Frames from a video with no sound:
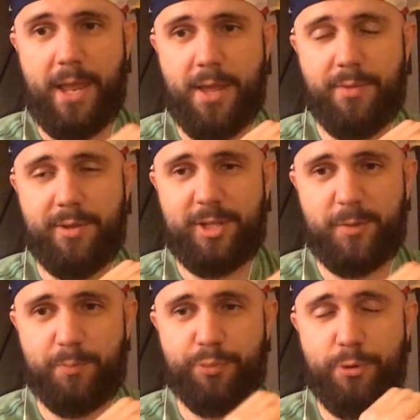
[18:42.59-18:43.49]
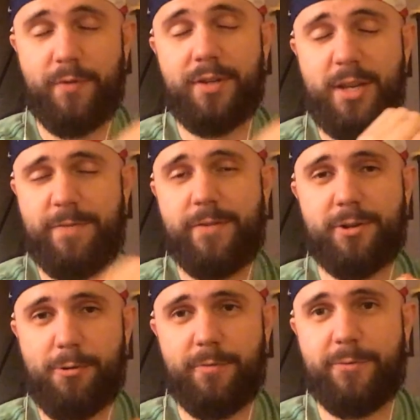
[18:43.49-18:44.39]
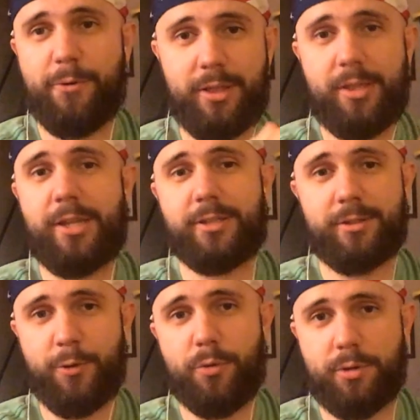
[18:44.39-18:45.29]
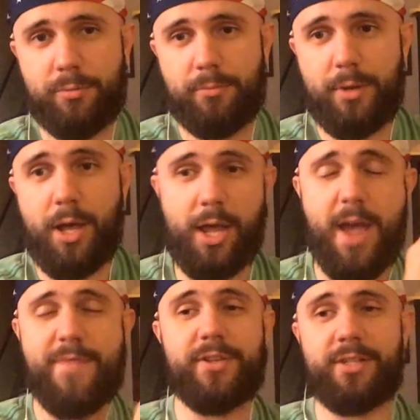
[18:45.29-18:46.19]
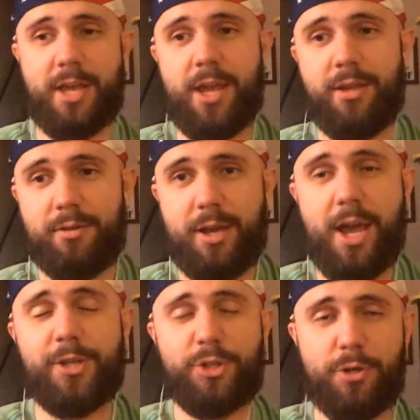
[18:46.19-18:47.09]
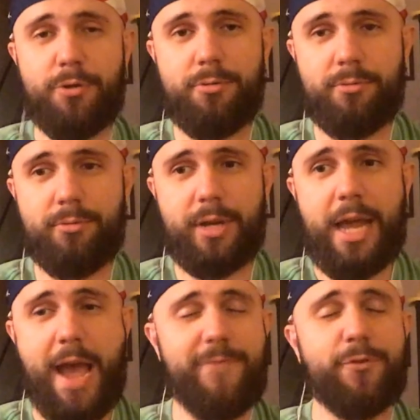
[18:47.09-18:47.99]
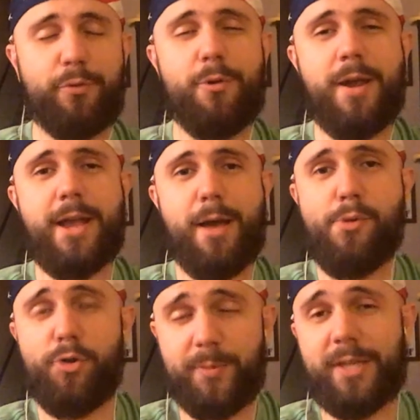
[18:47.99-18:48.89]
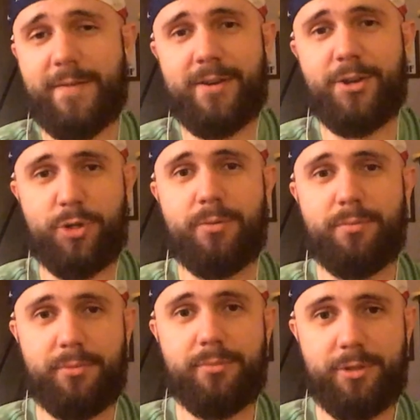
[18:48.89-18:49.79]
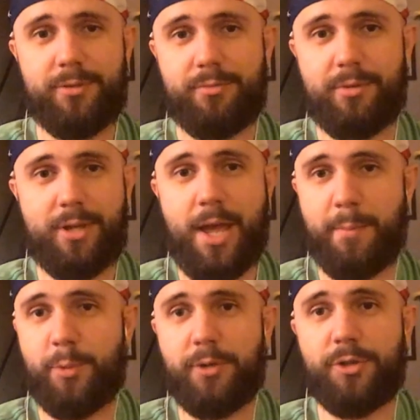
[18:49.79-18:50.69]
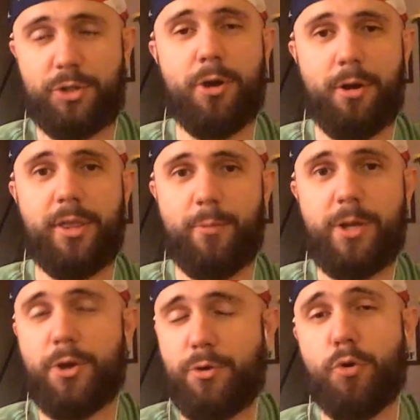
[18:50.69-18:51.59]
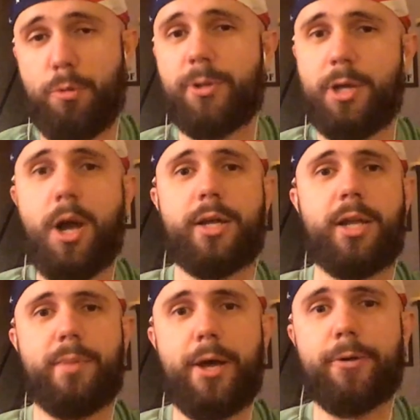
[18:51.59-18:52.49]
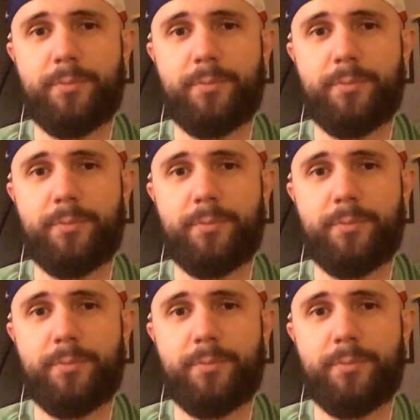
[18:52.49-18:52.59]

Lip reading: And this has proven difficult for at least Luke. I have to say, I too, after throwing out multiple definitions, am concerned that we don't know what we're talking about.